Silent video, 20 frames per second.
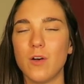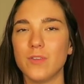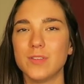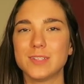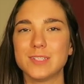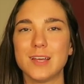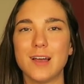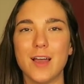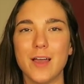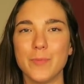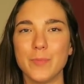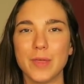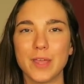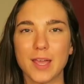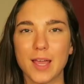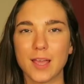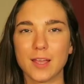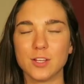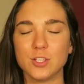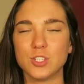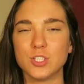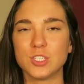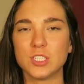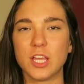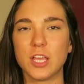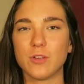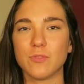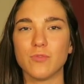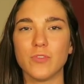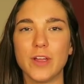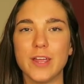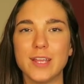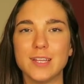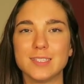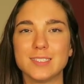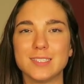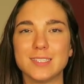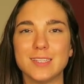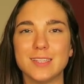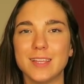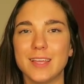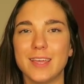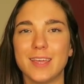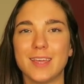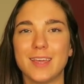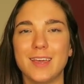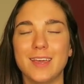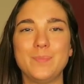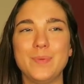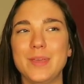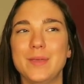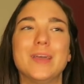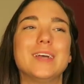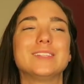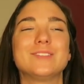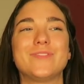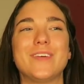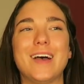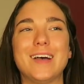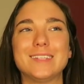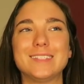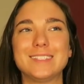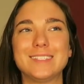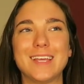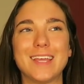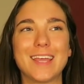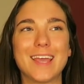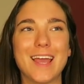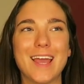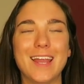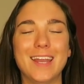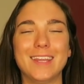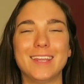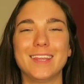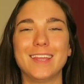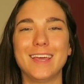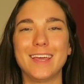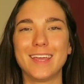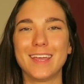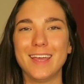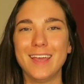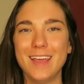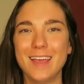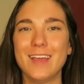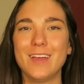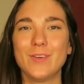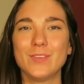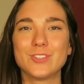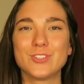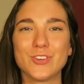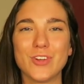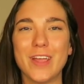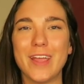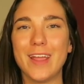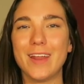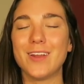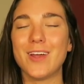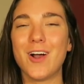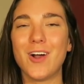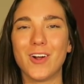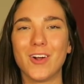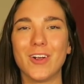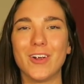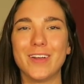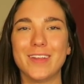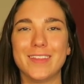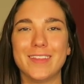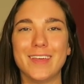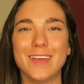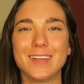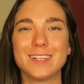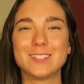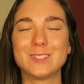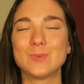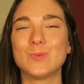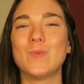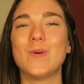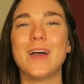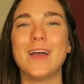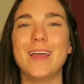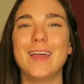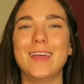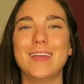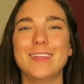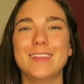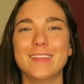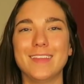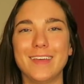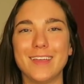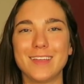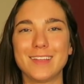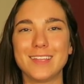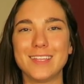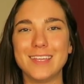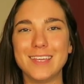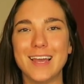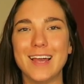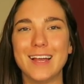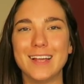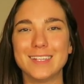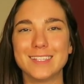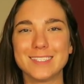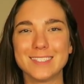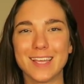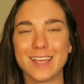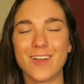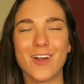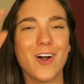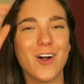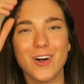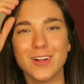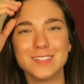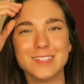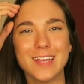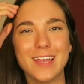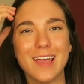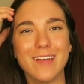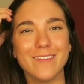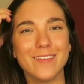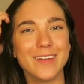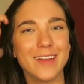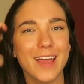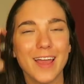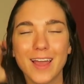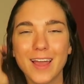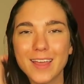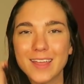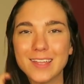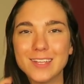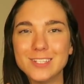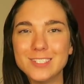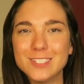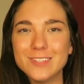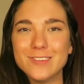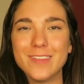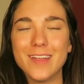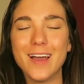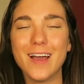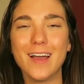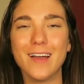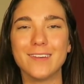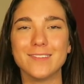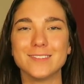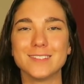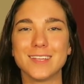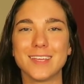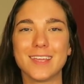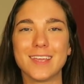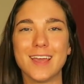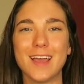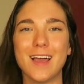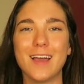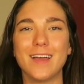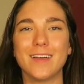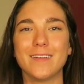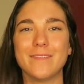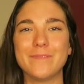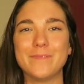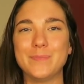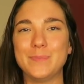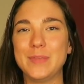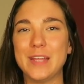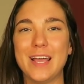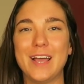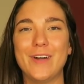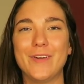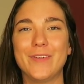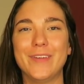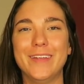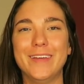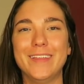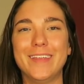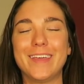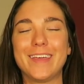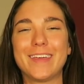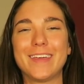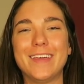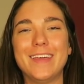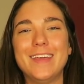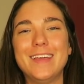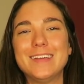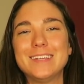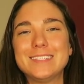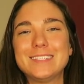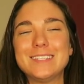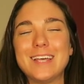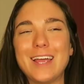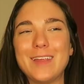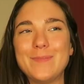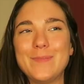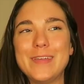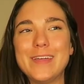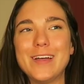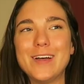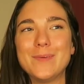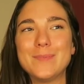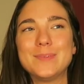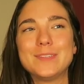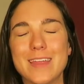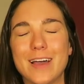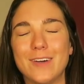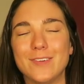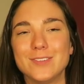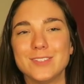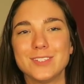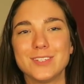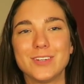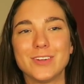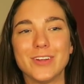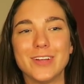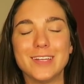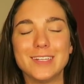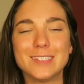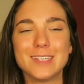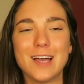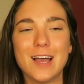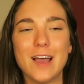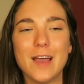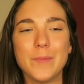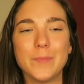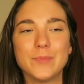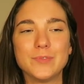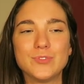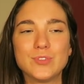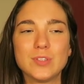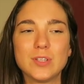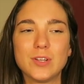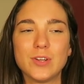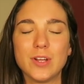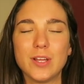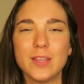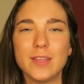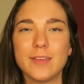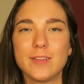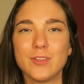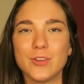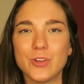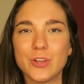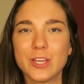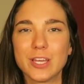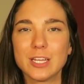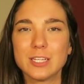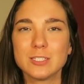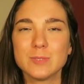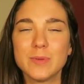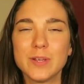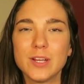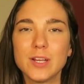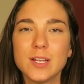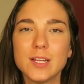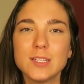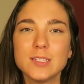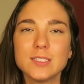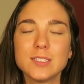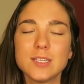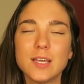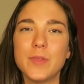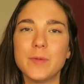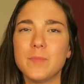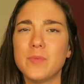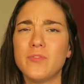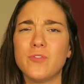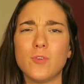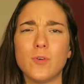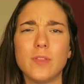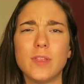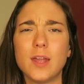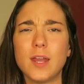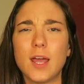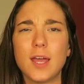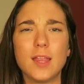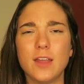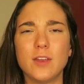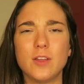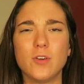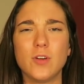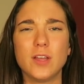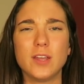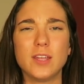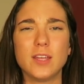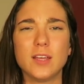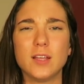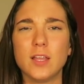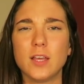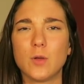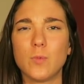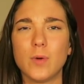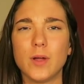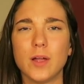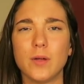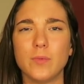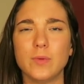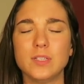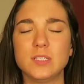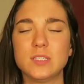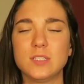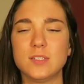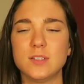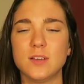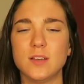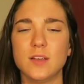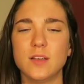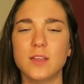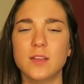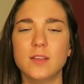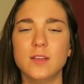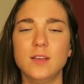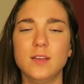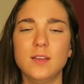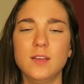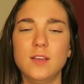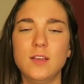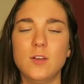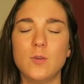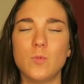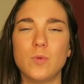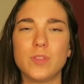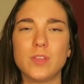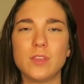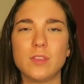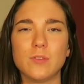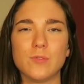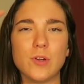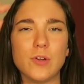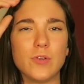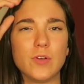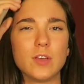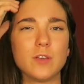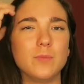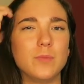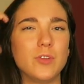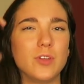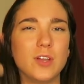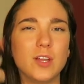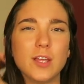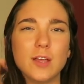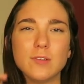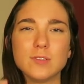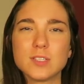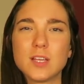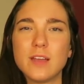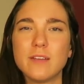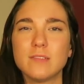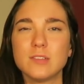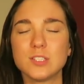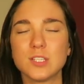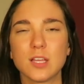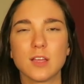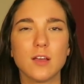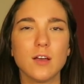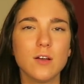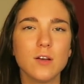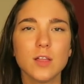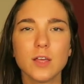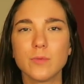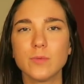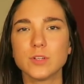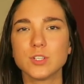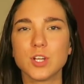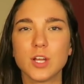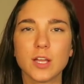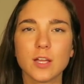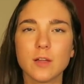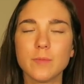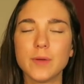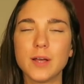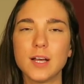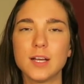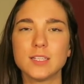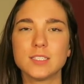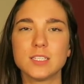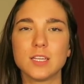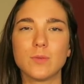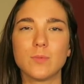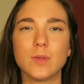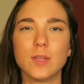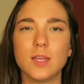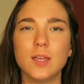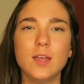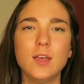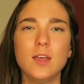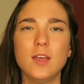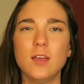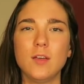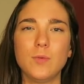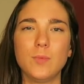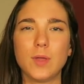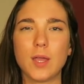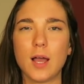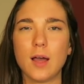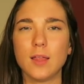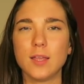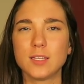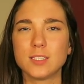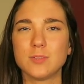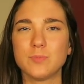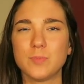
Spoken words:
all the time. Like I could just like race and like be as fast as I can, like train hard and like sweat and like, yes, like all day every day I could do that. I was like, yeah, I'm down. Like sign me up. That was a great time. It was a great like learning experience. And before then I had no idea like where we stood within the rowing community. I was kind of just like, oh, like we're trying our best, like we got like